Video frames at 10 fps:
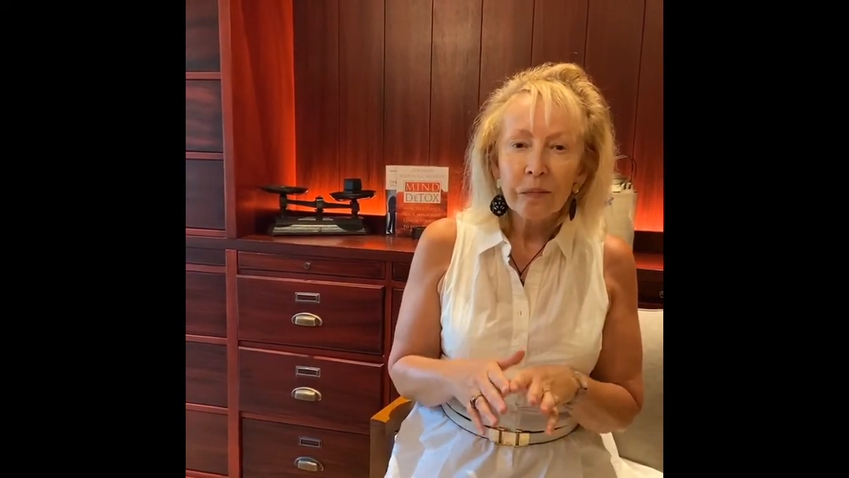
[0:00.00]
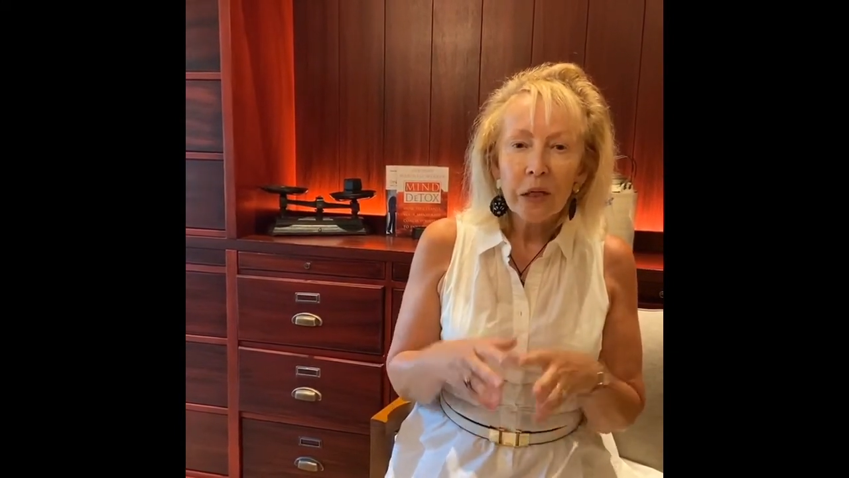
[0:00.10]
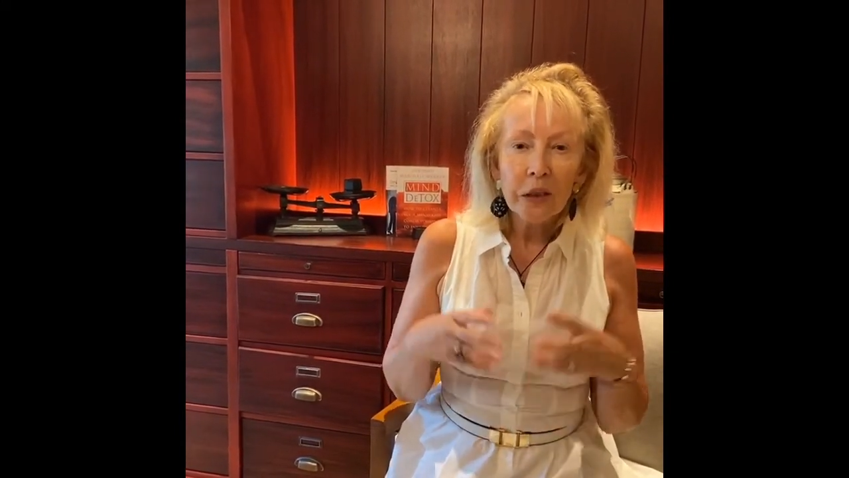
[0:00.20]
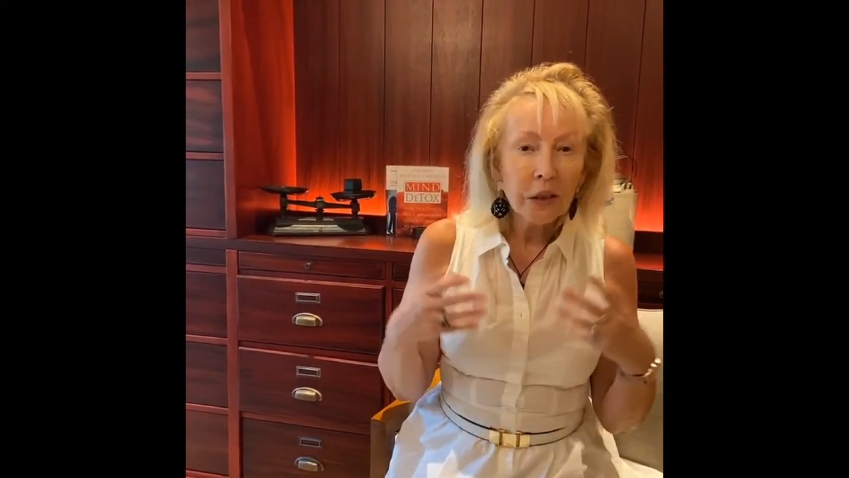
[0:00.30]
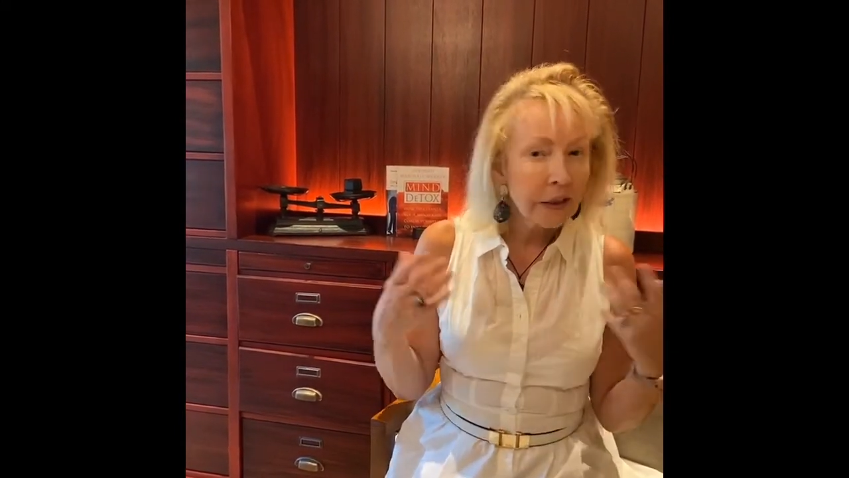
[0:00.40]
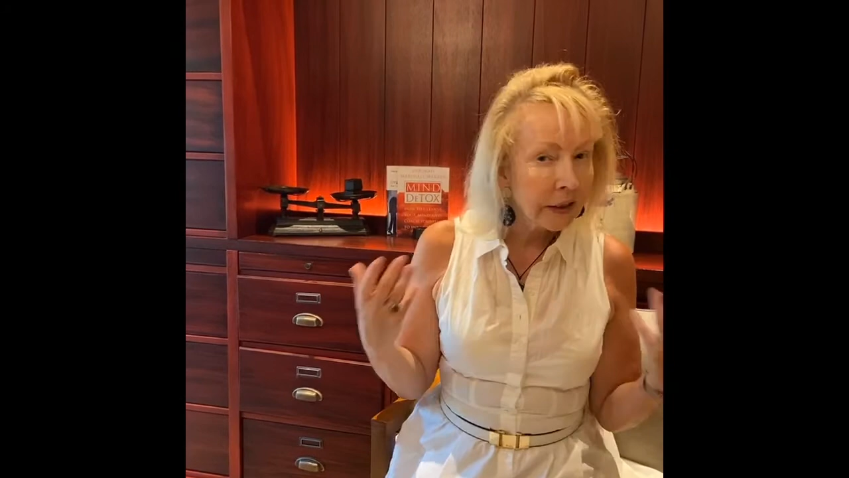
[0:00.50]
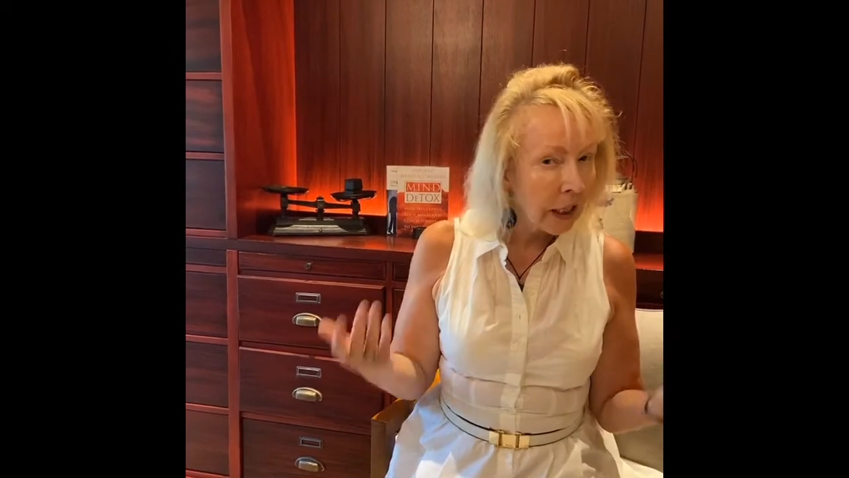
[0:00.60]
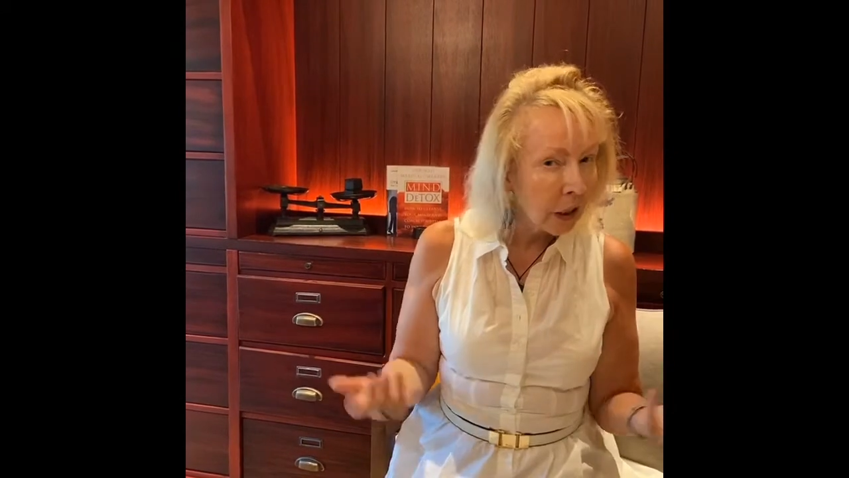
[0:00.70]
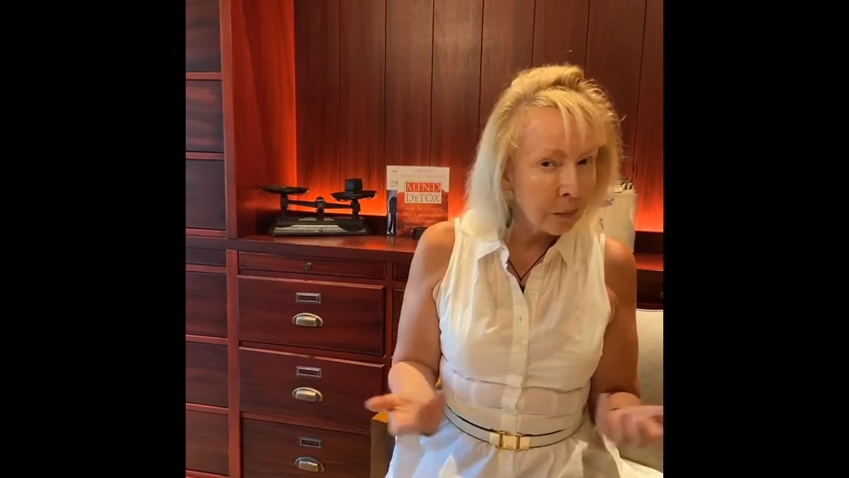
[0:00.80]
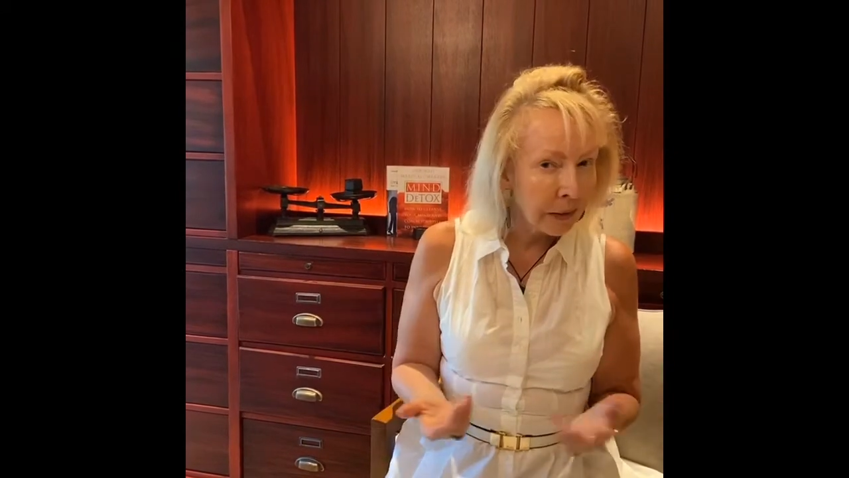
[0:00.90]
to
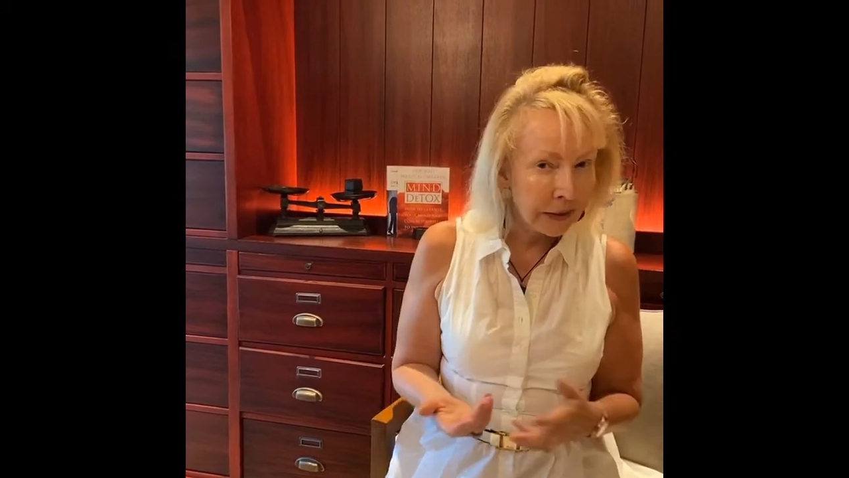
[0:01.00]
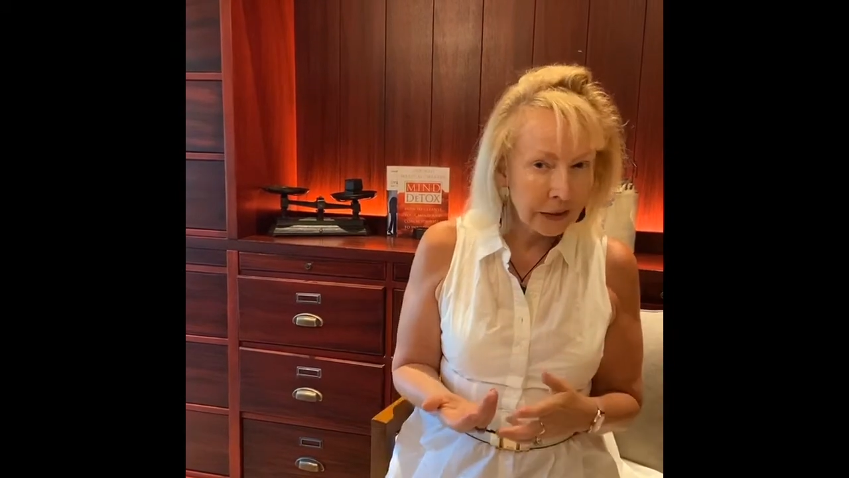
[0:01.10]
celebrate